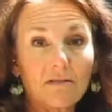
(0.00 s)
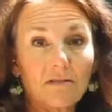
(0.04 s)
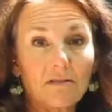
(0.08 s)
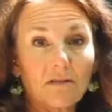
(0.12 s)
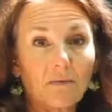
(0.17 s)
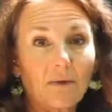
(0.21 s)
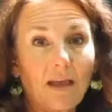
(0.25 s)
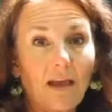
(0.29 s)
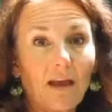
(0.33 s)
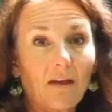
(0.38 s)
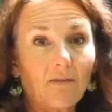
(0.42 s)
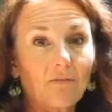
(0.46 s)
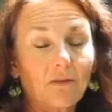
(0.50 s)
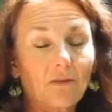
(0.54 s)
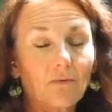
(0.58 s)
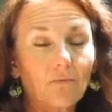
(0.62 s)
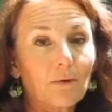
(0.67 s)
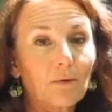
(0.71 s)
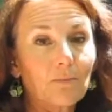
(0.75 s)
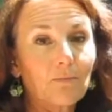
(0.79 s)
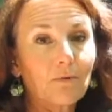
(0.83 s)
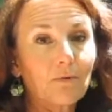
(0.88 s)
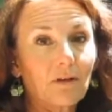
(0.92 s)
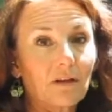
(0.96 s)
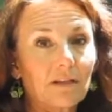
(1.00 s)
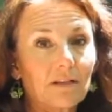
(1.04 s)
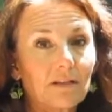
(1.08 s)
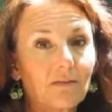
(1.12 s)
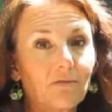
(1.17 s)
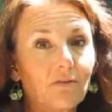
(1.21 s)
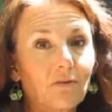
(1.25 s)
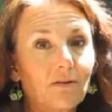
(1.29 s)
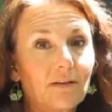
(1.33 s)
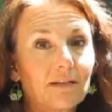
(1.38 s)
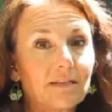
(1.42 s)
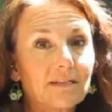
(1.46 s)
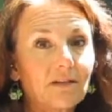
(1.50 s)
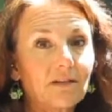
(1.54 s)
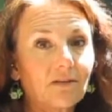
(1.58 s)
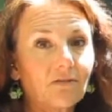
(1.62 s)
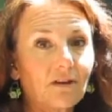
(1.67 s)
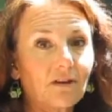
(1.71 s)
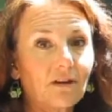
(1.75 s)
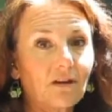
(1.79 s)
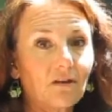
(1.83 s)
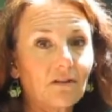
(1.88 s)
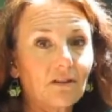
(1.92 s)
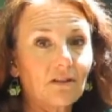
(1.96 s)
So we have reproductive units under
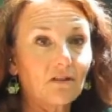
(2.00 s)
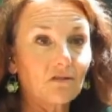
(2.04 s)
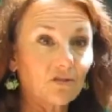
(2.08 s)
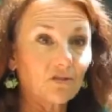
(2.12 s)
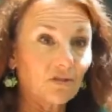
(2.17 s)
here that are